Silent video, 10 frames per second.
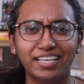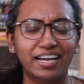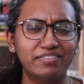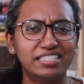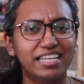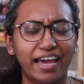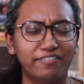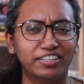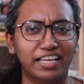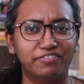Like obviously
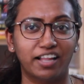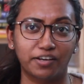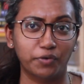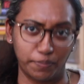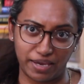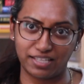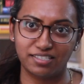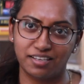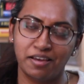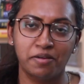Half a Lifelong Romance